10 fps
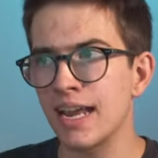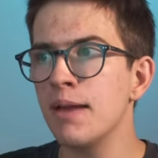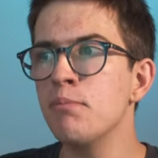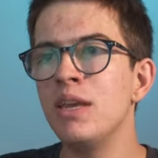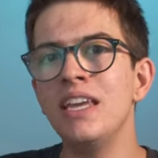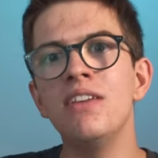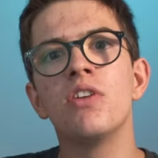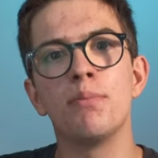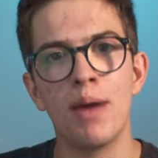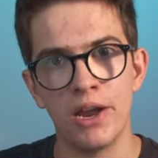can be
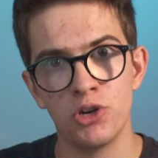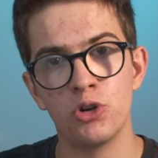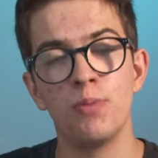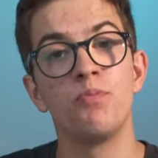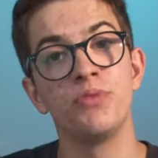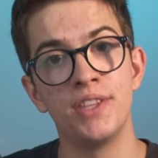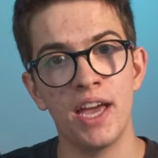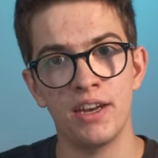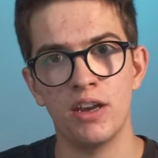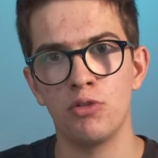even better
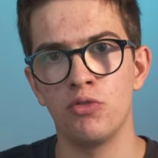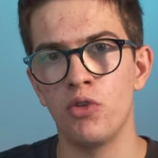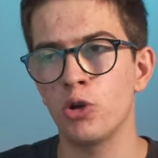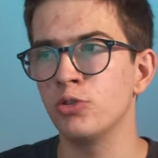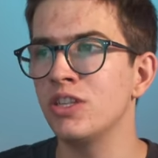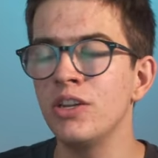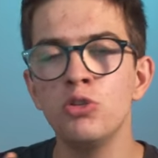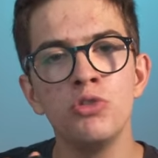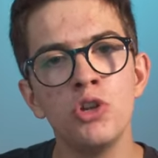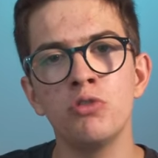than an autofocus so
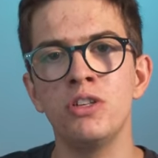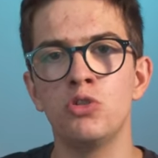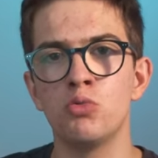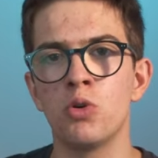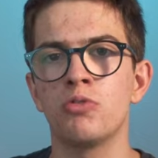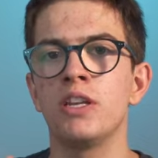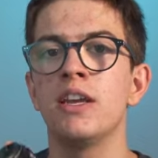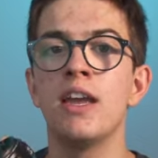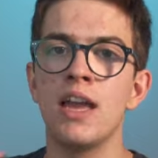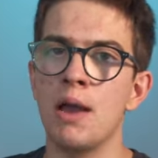you don't need to worry
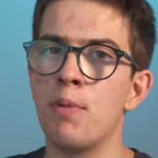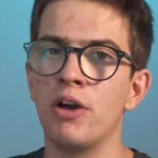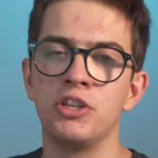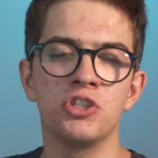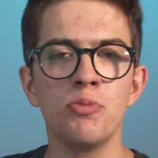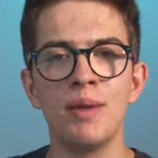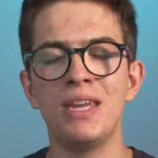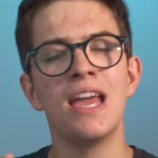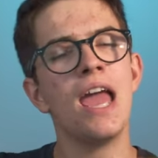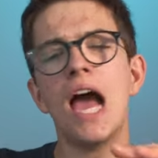about it. So
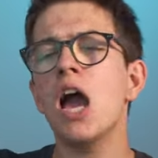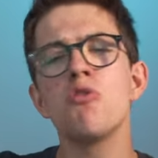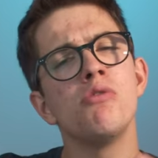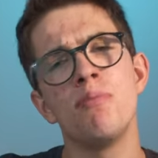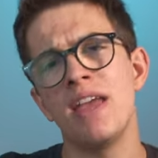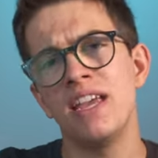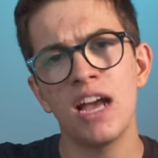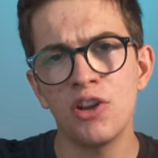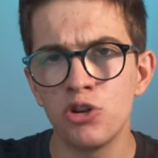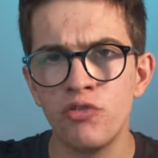maybe I will make
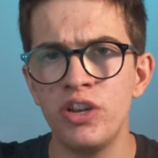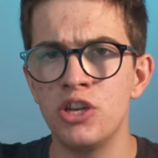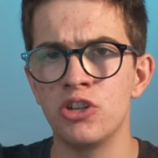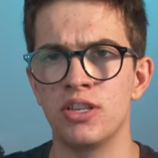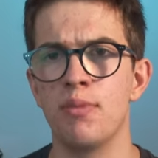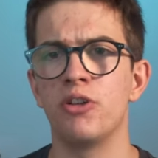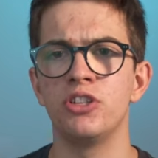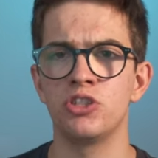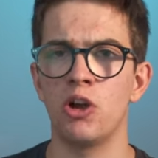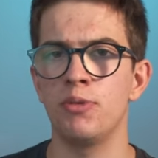other videos about
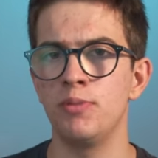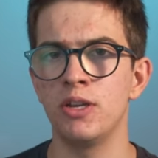this topic